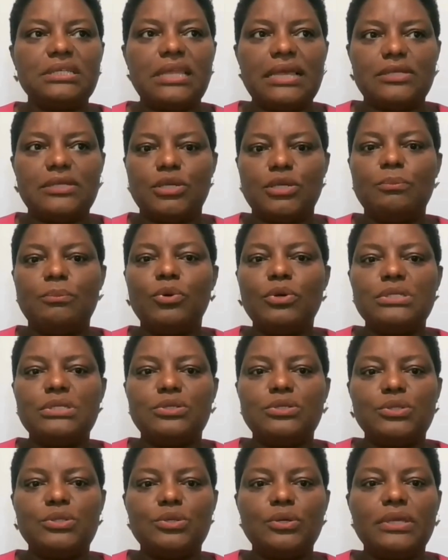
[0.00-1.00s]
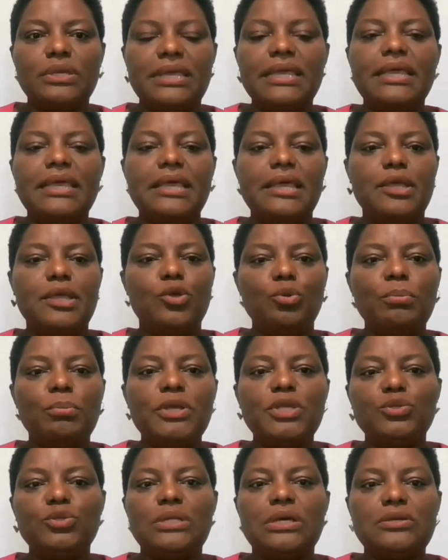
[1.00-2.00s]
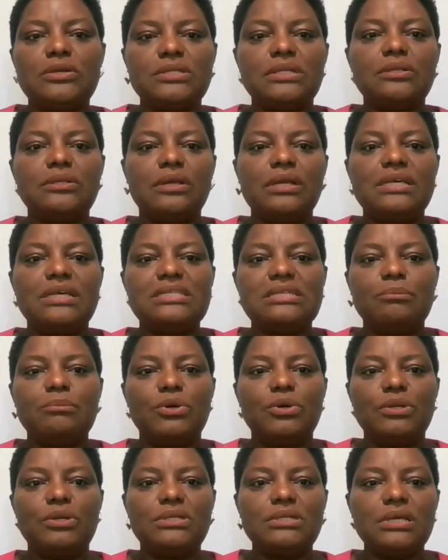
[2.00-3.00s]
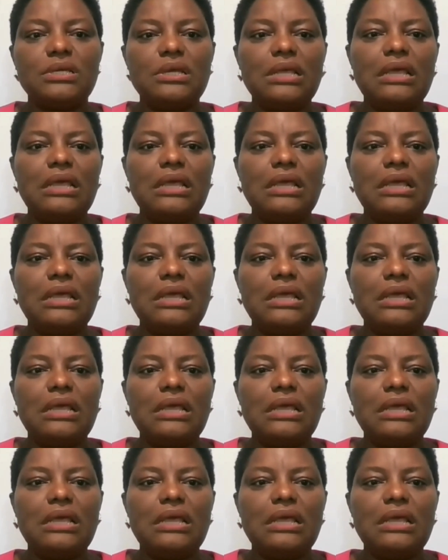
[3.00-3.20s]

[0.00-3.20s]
Like some months, it's okay, you pay $2,000 a month.